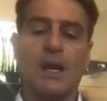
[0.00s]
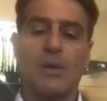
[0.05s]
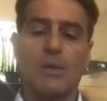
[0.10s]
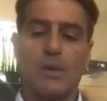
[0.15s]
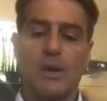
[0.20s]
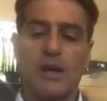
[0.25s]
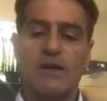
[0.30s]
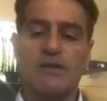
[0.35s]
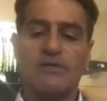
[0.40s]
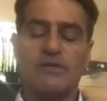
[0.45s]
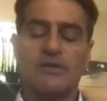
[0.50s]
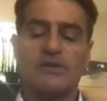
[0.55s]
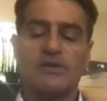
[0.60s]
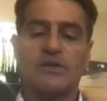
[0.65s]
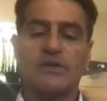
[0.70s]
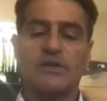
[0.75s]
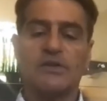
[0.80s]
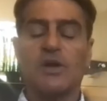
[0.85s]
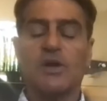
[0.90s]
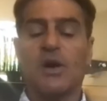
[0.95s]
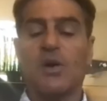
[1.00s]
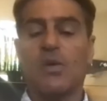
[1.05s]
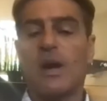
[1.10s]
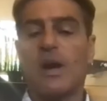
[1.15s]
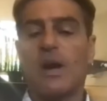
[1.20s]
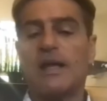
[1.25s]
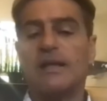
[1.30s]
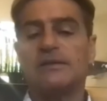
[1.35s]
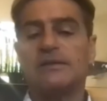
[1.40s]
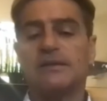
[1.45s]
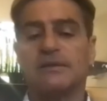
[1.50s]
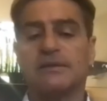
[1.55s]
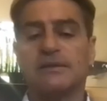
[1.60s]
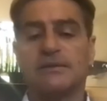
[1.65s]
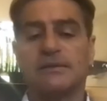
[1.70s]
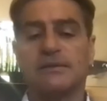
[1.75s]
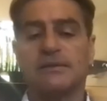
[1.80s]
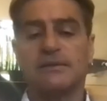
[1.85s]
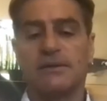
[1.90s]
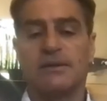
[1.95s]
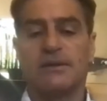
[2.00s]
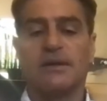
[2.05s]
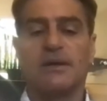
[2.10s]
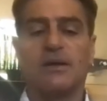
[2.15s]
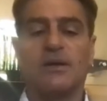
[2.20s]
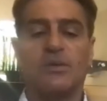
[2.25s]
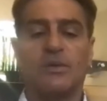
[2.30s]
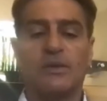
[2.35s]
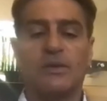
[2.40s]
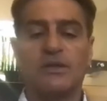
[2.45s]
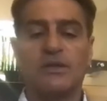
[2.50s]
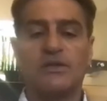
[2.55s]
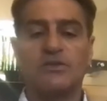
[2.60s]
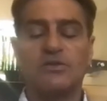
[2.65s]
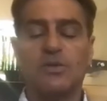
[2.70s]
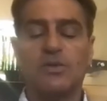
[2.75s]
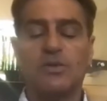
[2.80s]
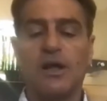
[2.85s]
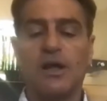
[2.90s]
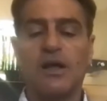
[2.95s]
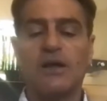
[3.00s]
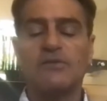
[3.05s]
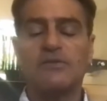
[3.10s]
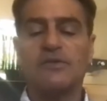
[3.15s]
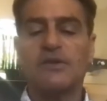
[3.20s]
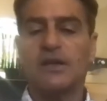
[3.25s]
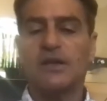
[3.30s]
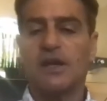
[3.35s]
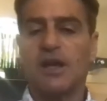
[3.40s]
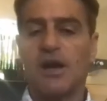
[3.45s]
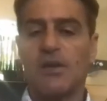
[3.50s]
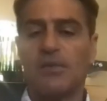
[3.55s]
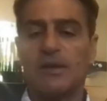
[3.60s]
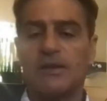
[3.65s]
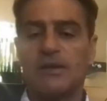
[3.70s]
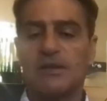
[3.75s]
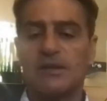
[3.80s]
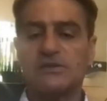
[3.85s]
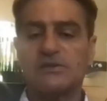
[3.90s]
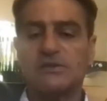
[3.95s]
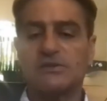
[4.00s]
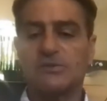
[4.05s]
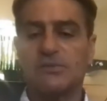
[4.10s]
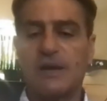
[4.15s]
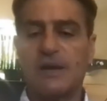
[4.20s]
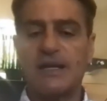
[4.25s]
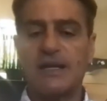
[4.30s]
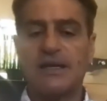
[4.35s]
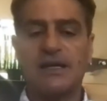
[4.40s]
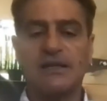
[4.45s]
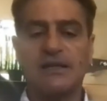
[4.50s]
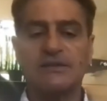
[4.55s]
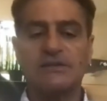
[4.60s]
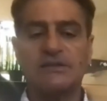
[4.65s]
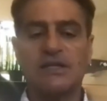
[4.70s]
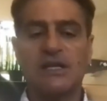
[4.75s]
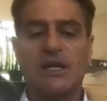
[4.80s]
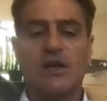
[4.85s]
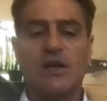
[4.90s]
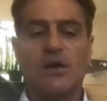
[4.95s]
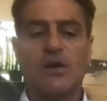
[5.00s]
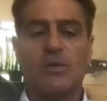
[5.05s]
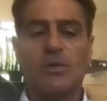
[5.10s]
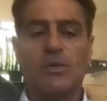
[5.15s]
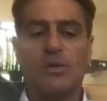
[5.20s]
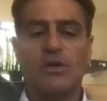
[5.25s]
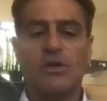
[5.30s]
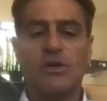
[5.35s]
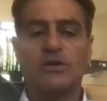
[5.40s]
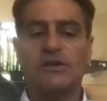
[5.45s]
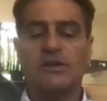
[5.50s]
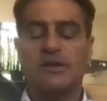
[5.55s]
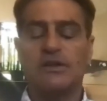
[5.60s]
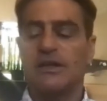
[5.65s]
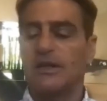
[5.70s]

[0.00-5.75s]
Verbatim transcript: Wherever the Buddha went, within twelve kilometers radius, would